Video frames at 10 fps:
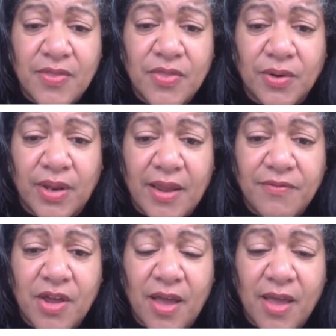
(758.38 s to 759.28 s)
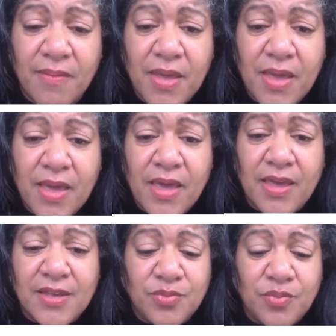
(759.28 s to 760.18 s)
in their lifetime,
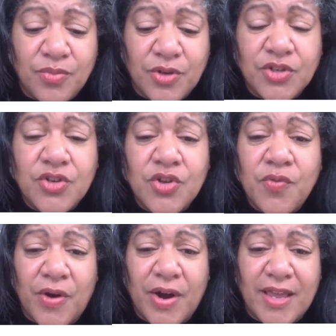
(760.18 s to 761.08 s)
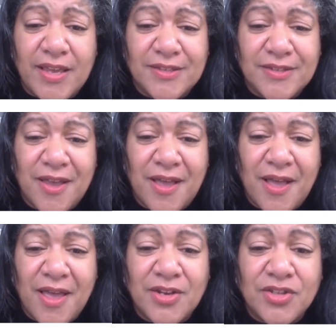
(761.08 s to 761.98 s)
is there's a new phrase,
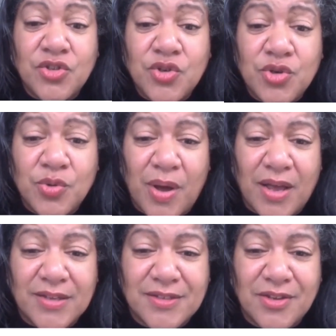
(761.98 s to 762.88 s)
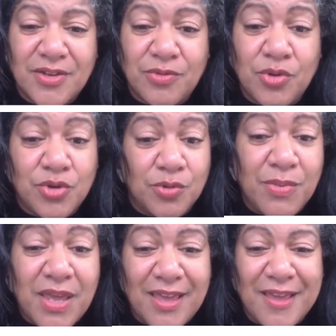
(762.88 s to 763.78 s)
and it's new to us, new to
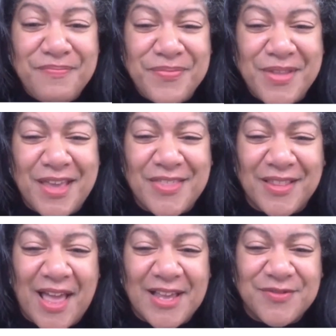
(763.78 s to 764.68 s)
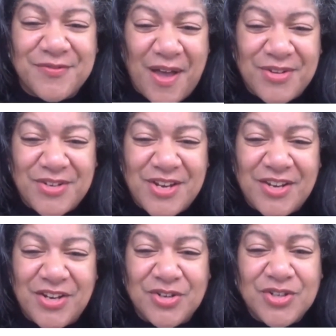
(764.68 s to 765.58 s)
me, in the last 5 to
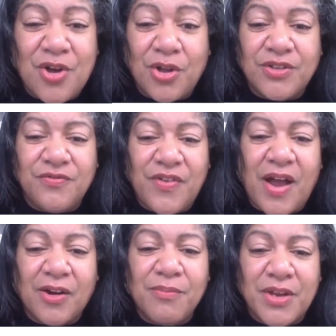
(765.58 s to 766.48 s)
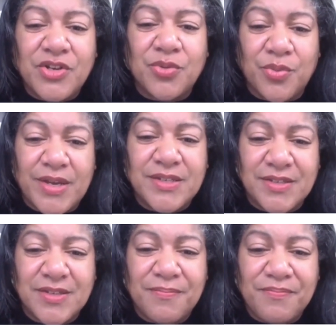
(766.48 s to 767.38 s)
10 years, called environmental
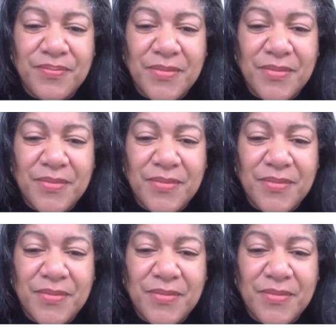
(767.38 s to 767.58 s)
racism.